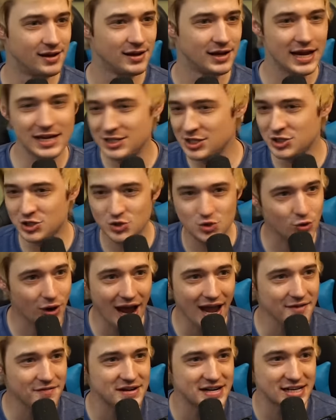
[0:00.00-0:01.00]
He's just
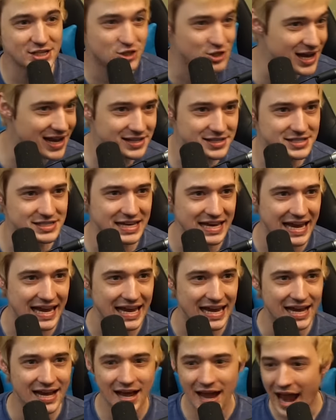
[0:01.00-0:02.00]
driving a jet ski.
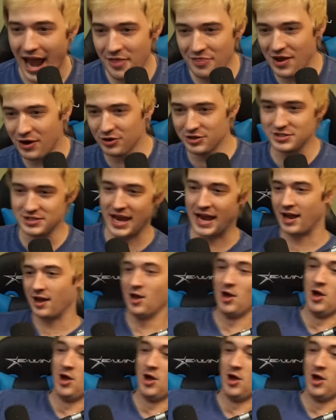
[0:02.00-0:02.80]
And they're just like,